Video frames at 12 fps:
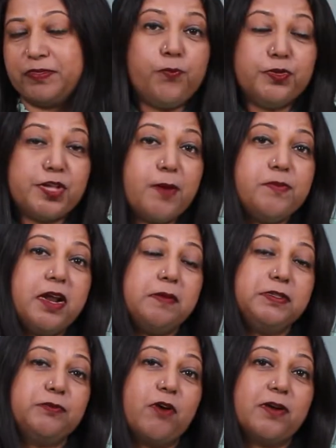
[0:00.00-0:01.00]

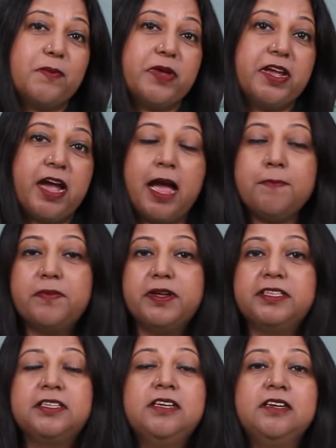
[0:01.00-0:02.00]
Sometimes what may
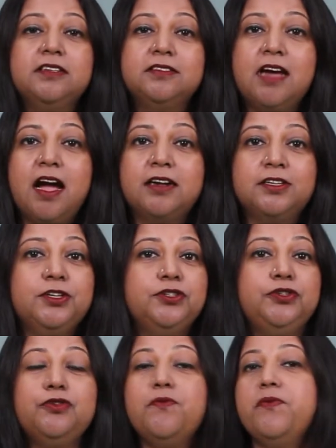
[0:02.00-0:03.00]
happen that
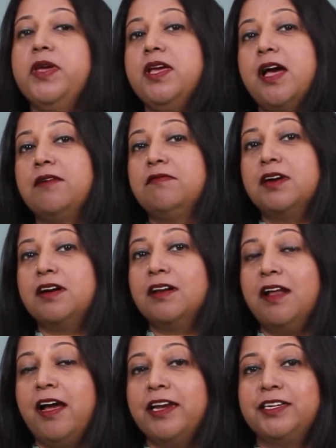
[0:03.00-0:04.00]
you may have a
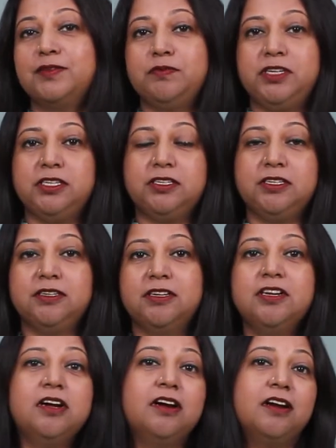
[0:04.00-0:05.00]
client meeting.
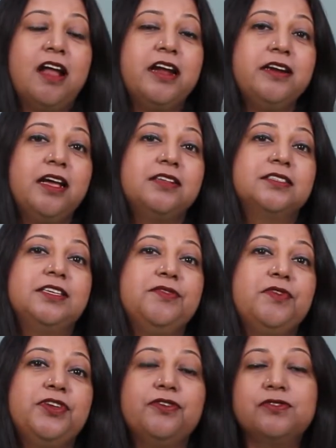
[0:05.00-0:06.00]
Client has
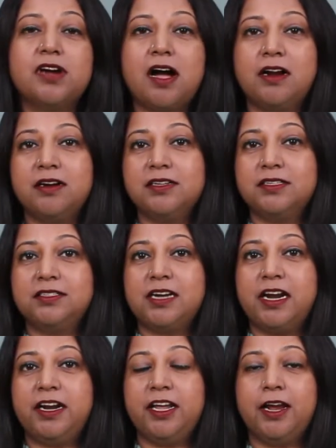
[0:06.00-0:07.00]
given you the
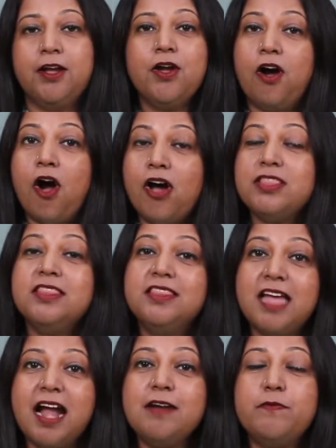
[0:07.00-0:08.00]
understanding. On
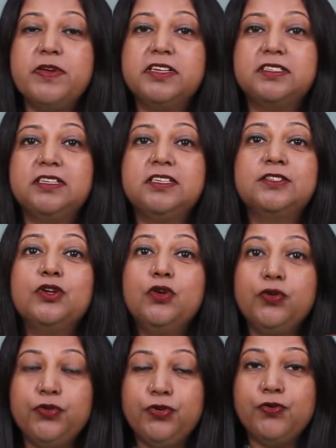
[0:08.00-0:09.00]
that basis,
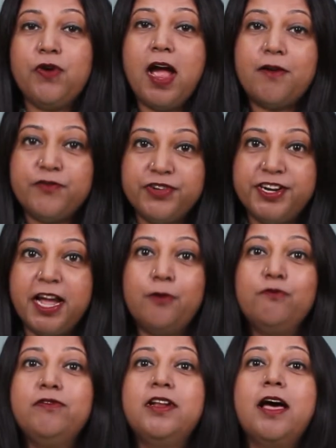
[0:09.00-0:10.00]
you have
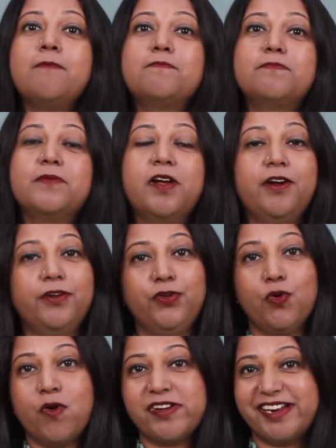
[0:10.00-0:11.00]
developed
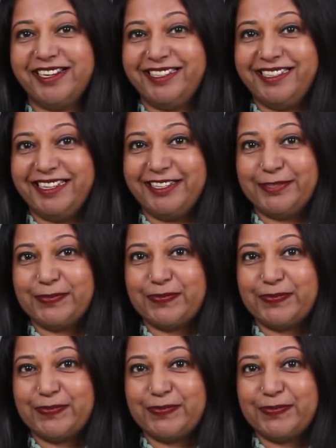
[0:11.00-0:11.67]
your content.